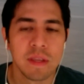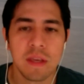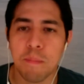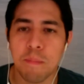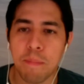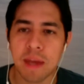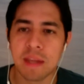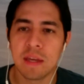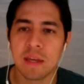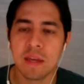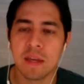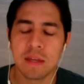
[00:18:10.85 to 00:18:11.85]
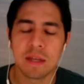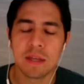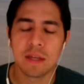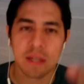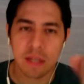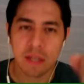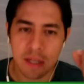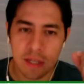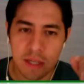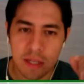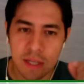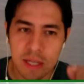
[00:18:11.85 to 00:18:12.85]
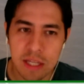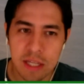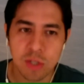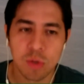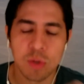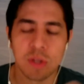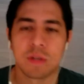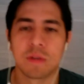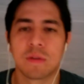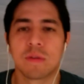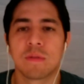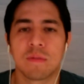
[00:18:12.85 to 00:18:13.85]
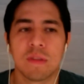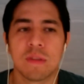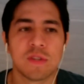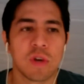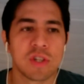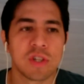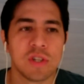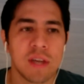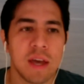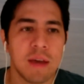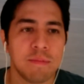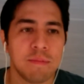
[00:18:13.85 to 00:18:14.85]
Embedding into the instruction time.